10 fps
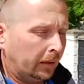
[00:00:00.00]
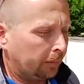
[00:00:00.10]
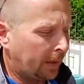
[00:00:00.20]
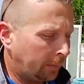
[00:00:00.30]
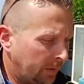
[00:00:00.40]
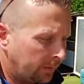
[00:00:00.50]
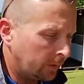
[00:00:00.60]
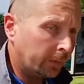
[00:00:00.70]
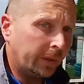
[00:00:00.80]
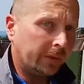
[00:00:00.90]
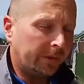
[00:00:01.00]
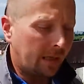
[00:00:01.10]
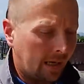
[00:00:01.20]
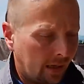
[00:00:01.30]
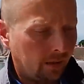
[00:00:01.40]
Back before, we used to
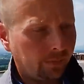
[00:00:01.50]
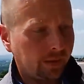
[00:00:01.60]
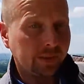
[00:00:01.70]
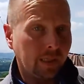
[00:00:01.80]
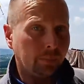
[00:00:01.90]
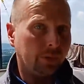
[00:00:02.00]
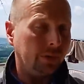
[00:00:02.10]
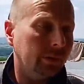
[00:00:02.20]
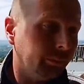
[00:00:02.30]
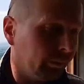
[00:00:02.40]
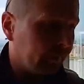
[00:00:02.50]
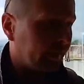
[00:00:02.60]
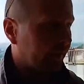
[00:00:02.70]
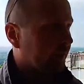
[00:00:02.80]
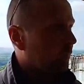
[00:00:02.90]
have a separate
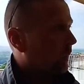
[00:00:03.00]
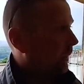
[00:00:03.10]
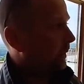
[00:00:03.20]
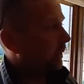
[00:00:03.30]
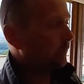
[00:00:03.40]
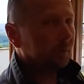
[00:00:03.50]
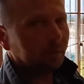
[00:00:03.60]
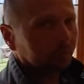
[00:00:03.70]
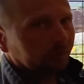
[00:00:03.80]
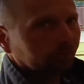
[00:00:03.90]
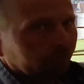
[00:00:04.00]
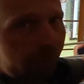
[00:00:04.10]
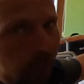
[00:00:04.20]
system wired up, which was through